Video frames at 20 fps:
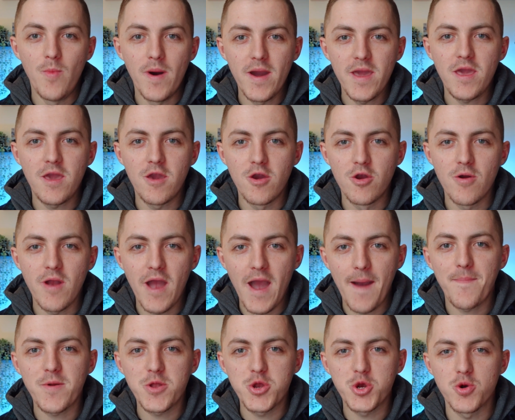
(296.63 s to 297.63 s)
might hear
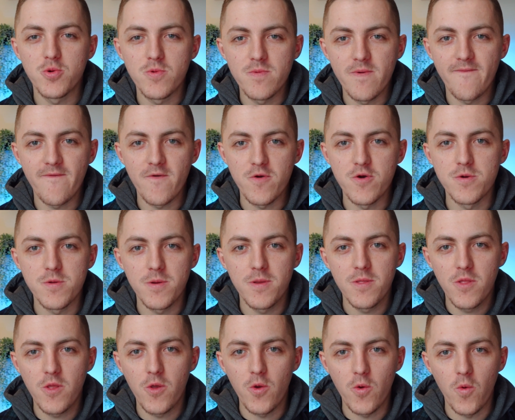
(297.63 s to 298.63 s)
aperture referred
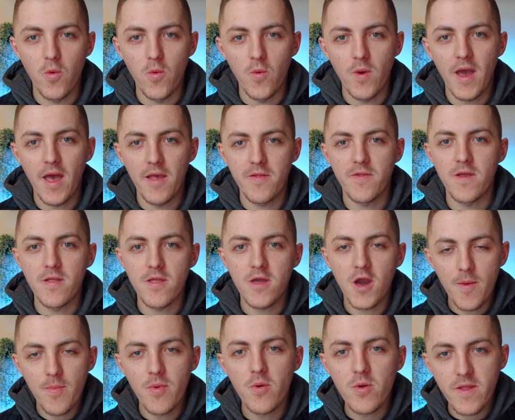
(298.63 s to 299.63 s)
to as a
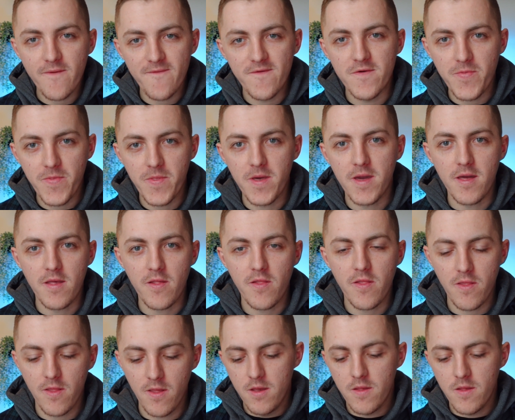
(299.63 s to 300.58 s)
couple different things.